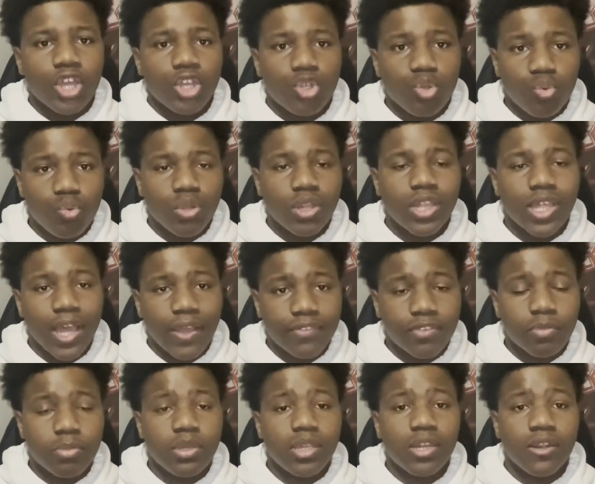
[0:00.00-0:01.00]
You really have
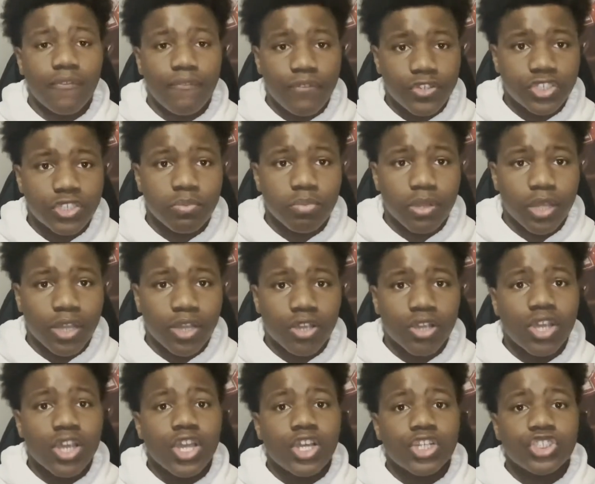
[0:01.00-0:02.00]
to be an efficient
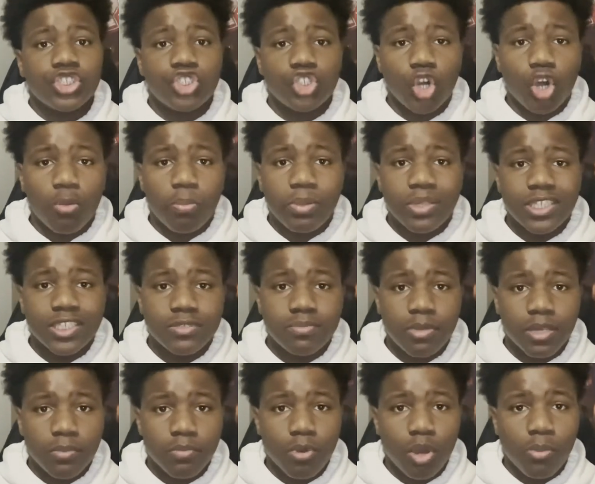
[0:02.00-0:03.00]
player, show up in these
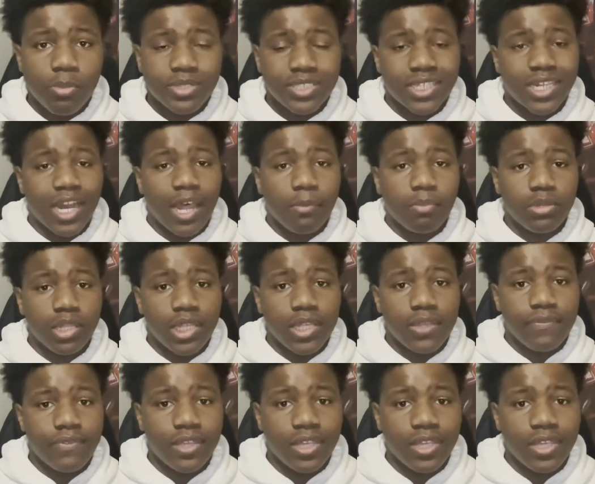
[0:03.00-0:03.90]
big moments, and I believe he